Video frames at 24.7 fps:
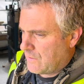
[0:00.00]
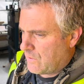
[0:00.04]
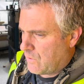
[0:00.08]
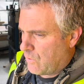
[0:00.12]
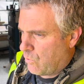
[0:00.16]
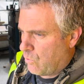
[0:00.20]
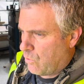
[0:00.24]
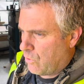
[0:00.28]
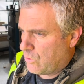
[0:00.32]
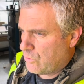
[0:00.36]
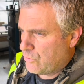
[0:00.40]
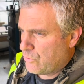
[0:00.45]

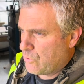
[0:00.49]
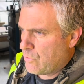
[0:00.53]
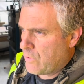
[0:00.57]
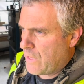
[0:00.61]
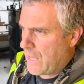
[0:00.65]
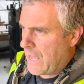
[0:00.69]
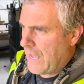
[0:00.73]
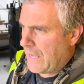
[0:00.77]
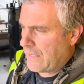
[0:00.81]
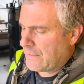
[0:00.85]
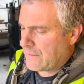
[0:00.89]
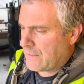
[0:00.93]
we'll do
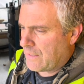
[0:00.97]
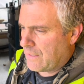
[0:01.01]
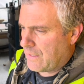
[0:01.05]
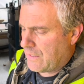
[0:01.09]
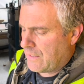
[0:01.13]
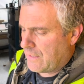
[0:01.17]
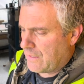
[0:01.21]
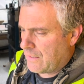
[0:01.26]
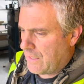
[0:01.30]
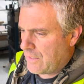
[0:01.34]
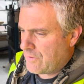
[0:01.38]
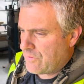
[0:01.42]
that,
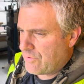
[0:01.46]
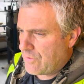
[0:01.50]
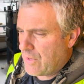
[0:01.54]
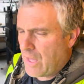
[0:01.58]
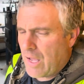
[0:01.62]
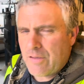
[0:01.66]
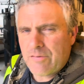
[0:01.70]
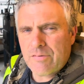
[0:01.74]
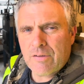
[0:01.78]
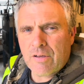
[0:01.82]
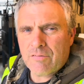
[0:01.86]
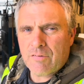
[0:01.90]
and it's
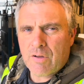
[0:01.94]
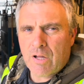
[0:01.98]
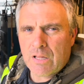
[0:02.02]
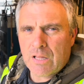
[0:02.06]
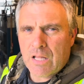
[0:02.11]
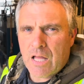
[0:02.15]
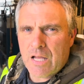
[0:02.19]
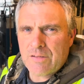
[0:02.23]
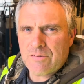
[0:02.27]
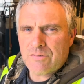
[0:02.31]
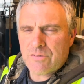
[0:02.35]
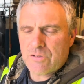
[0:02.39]
nice. I've got
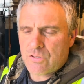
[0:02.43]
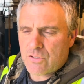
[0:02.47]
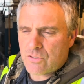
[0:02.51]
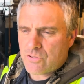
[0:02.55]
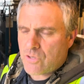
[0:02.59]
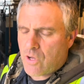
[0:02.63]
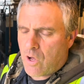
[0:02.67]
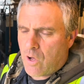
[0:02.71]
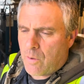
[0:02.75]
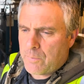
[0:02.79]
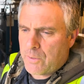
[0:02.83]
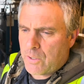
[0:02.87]
lights in the
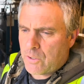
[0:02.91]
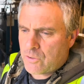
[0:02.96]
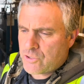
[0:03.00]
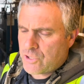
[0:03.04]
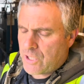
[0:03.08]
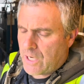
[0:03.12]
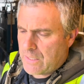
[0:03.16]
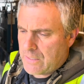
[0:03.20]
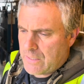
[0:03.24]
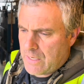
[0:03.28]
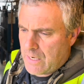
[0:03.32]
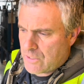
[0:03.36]
sawmill
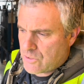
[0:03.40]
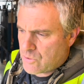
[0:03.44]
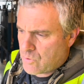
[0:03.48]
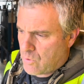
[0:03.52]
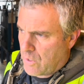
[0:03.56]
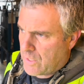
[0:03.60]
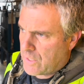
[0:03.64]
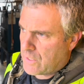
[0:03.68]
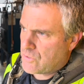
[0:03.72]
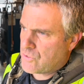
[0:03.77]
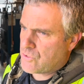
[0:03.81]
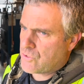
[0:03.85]
shed there, so
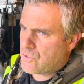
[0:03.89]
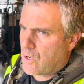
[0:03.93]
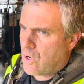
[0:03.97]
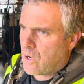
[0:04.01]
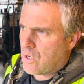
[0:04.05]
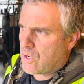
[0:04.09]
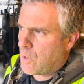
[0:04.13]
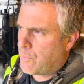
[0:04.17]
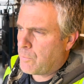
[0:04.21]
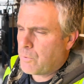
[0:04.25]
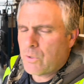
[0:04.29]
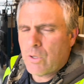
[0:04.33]
I can saw a
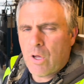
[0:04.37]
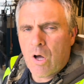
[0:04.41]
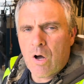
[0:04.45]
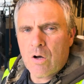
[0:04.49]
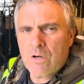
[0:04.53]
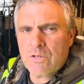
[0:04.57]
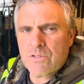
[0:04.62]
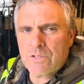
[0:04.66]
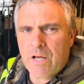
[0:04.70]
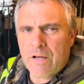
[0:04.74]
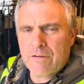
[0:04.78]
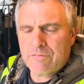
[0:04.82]
couple
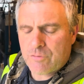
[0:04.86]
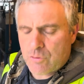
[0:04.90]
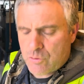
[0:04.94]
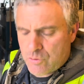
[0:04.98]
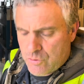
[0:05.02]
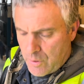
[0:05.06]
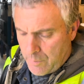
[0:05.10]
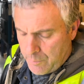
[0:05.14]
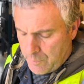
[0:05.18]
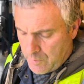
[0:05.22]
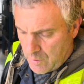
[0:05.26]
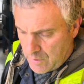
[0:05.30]
logs after
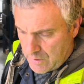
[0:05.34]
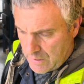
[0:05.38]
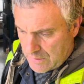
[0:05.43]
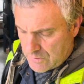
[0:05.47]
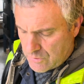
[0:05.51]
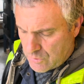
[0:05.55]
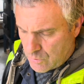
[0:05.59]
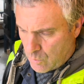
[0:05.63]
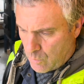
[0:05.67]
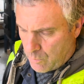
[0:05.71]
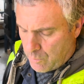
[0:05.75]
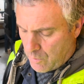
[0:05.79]
supper.
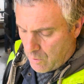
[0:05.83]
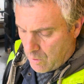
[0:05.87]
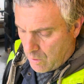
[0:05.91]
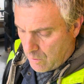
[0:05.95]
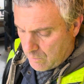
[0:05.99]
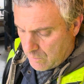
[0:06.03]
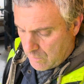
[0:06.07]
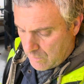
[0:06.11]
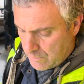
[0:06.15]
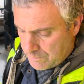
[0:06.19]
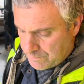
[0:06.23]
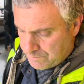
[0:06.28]
That's no
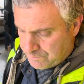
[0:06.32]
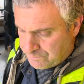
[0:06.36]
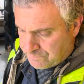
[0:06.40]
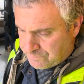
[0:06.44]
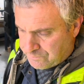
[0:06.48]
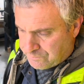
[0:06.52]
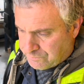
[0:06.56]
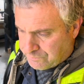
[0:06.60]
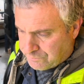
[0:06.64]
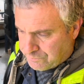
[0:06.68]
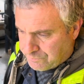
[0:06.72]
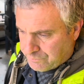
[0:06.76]
problem.
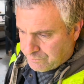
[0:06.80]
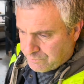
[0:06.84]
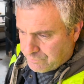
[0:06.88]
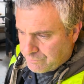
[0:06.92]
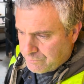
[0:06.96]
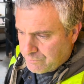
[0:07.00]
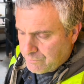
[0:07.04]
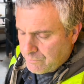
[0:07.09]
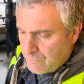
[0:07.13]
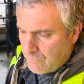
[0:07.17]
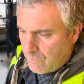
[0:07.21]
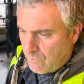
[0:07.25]

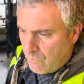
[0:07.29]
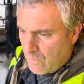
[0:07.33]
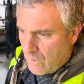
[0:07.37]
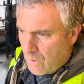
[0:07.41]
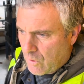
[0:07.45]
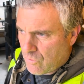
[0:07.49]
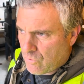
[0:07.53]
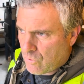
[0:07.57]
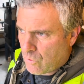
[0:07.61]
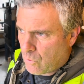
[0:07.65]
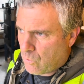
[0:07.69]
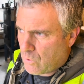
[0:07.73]

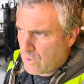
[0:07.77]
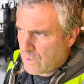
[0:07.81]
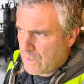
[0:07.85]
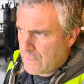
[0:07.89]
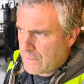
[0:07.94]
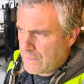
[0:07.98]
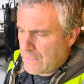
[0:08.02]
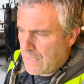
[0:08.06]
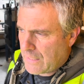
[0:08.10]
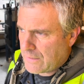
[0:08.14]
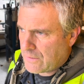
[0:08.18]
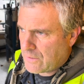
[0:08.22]
So we'll
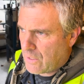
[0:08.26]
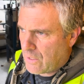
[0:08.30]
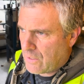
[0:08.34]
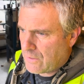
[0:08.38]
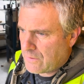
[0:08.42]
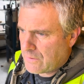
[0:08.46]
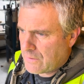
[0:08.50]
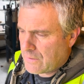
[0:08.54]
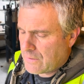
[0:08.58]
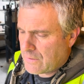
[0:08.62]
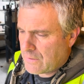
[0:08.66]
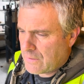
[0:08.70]
get that
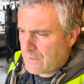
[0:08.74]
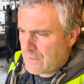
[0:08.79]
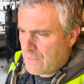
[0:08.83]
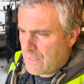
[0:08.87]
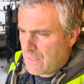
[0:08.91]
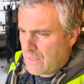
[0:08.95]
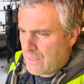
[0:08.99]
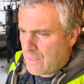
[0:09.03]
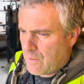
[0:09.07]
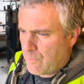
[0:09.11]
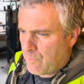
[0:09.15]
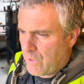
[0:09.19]
done.
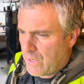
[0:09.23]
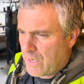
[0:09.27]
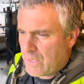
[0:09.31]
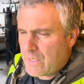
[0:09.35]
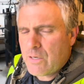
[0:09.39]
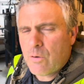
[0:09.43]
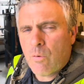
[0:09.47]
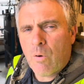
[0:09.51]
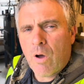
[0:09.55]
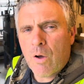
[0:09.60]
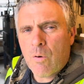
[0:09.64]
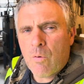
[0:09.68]
But
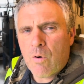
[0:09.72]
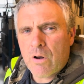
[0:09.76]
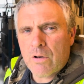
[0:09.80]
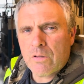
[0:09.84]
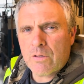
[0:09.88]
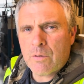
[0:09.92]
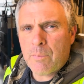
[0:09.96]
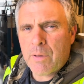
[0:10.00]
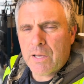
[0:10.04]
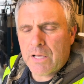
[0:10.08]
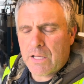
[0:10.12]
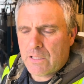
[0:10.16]
anyway, I wanted
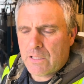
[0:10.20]
to make a